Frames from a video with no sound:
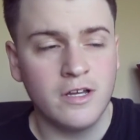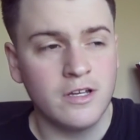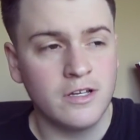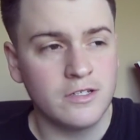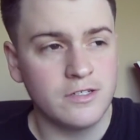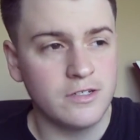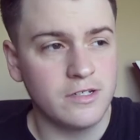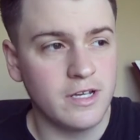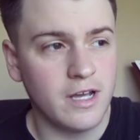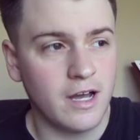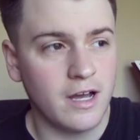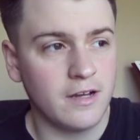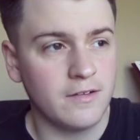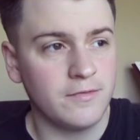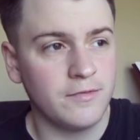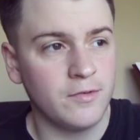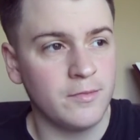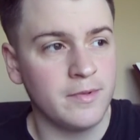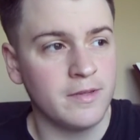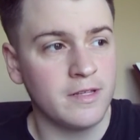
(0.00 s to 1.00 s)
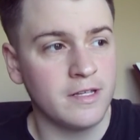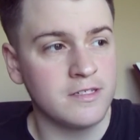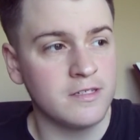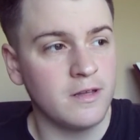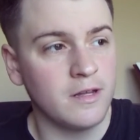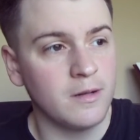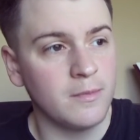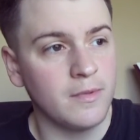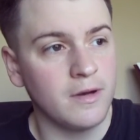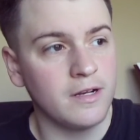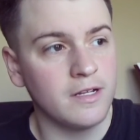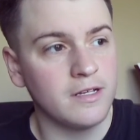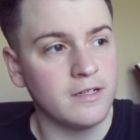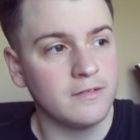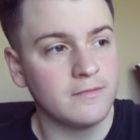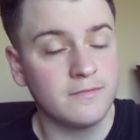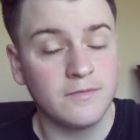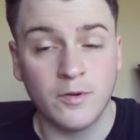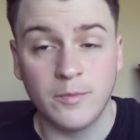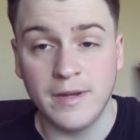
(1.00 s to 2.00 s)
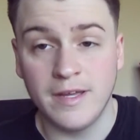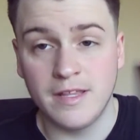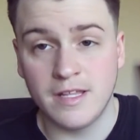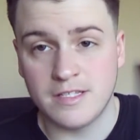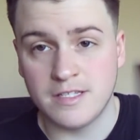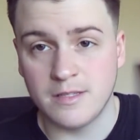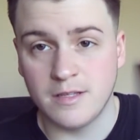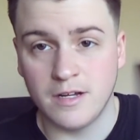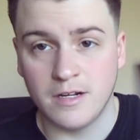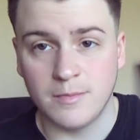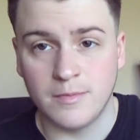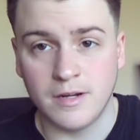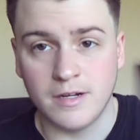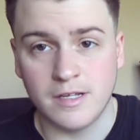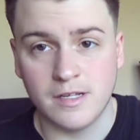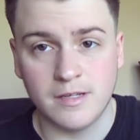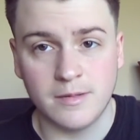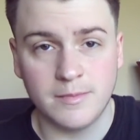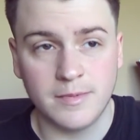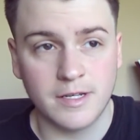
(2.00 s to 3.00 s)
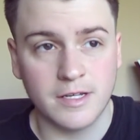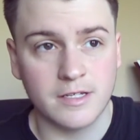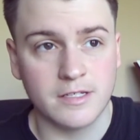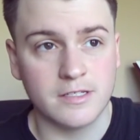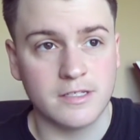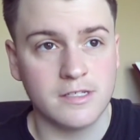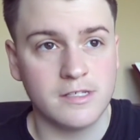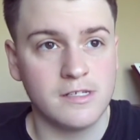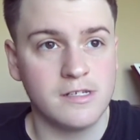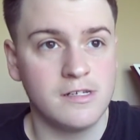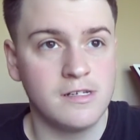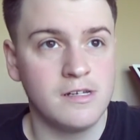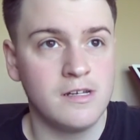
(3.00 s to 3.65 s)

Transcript: So yeah, for me, that's a lot of money. For me, that's a lot of money because,